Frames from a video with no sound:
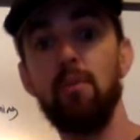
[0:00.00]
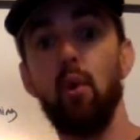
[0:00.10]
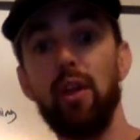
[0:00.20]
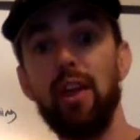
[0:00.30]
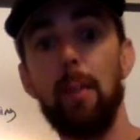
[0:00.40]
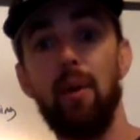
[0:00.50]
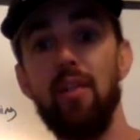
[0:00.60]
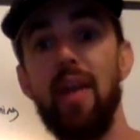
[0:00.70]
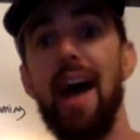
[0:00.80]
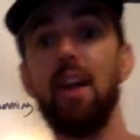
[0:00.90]
building up on
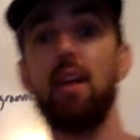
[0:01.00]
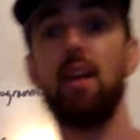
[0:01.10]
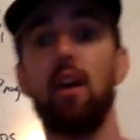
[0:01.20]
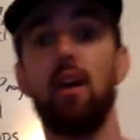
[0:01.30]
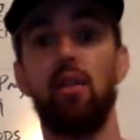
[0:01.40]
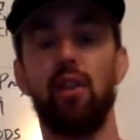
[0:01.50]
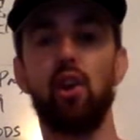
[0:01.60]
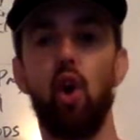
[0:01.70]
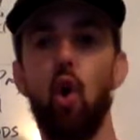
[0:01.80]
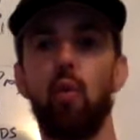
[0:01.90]
that. The
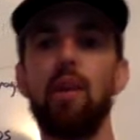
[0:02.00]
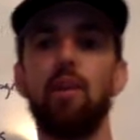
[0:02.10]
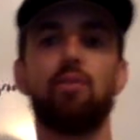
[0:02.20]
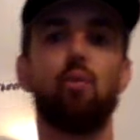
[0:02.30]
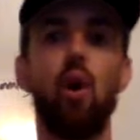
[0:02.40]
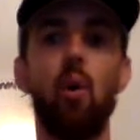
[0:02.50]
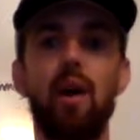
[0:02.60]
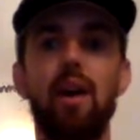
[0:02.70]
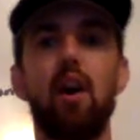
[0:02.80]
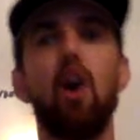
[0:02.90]
goal, if we just throw
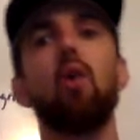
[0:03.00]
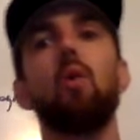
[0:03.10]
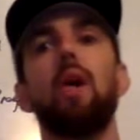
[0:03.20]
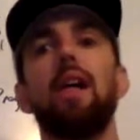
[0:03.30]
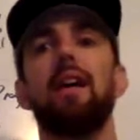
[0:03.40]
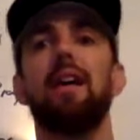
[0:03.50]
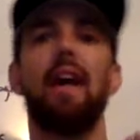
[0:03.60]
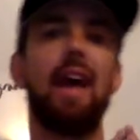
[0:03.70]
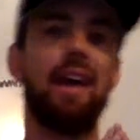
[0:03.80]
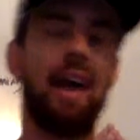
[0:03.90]
in, oh,
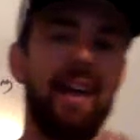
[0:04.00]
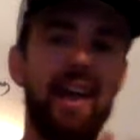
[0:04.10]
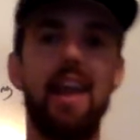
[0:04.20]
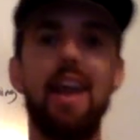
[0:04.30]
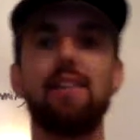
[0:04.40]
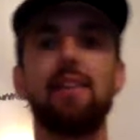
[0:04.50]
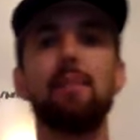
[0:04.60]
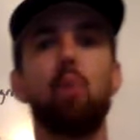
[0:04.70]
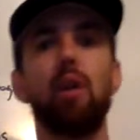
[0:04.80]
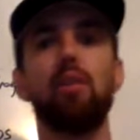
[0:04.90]
hey, I get it,
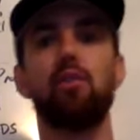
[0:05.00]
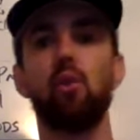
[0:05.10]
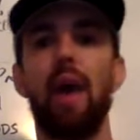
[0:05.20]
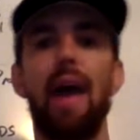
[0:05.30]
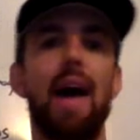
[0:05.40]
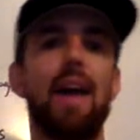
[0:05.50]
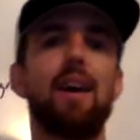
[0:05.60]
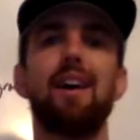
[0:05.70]
18.2 had,